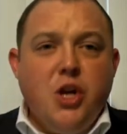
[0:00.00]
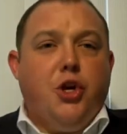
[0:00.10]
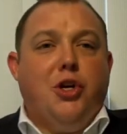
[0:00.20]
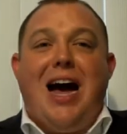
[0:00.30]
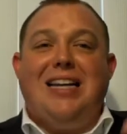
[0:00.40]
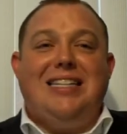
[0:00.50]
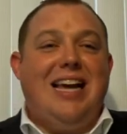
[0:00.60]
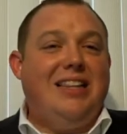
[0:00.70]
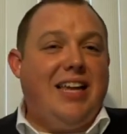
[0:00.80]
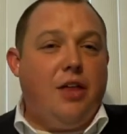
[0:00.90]
you're not
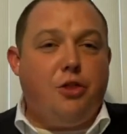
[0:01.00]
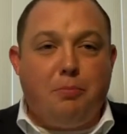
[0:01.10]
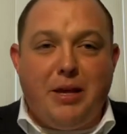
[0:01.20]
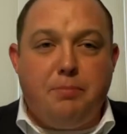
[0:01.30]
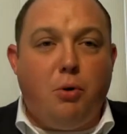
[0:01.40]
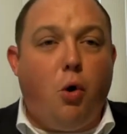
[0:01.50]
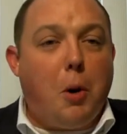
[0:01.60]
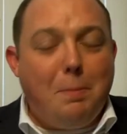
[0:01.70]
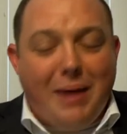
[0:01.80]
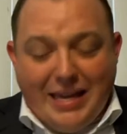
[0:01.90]
telling other people
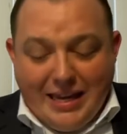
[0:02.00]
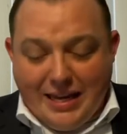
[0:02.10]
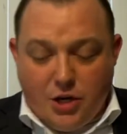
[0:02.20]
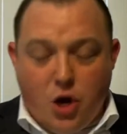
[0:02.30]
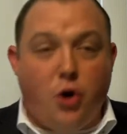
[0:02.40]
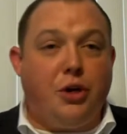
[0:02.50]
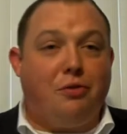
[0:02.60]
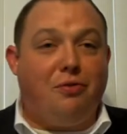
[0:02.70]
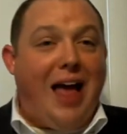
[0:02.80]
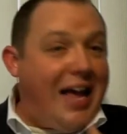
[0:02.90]
or making it known
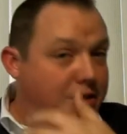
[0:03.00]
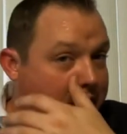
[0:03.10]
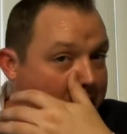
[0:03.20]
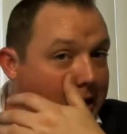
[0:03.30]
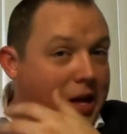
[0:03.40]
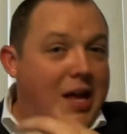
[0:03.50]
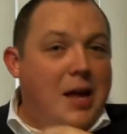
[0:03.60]
you're fasting,